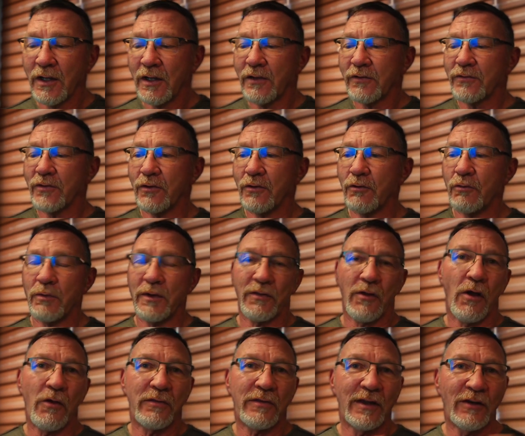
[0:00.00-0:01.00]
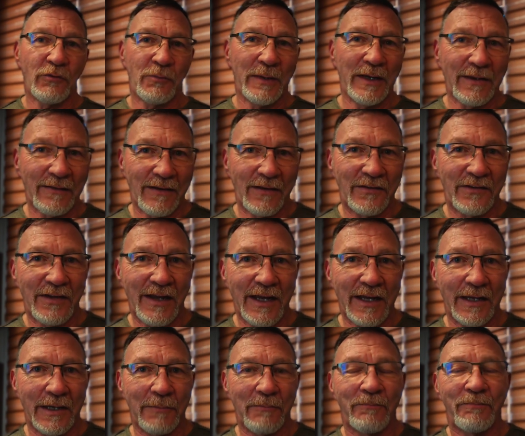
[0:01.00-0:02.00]
So with all things being the
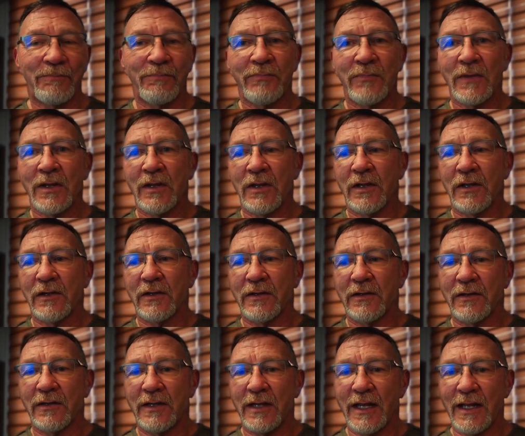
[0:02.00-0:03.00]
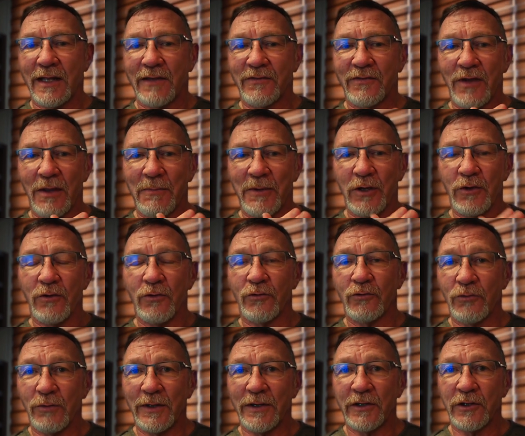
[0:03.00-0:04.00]
same, can somebody who
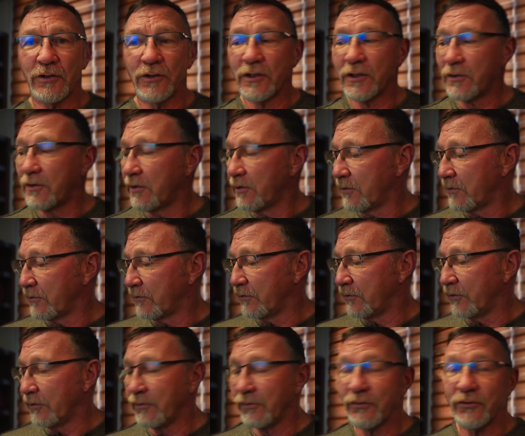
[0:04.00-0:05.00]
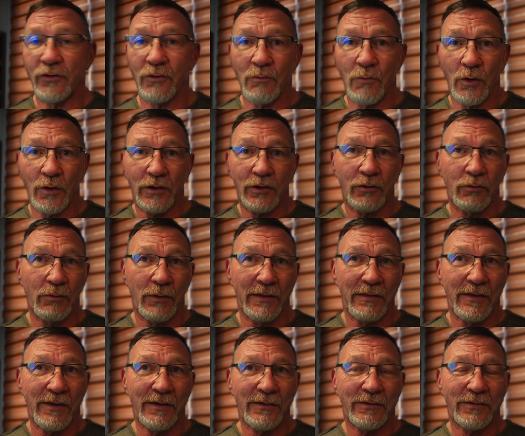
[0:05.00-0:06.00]
is really good do some work
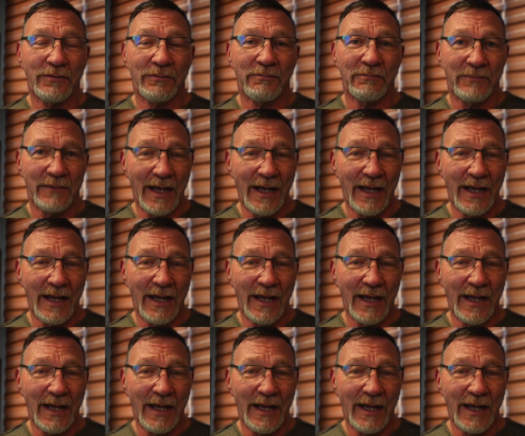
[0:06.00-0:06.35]
with this?